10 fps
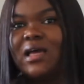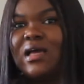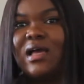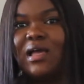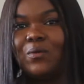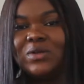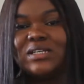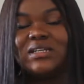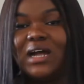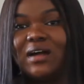I
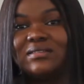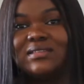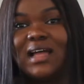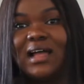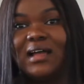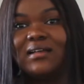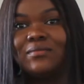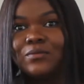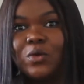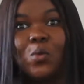wanted a house that
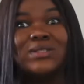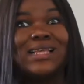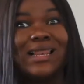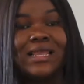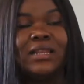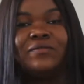was clean,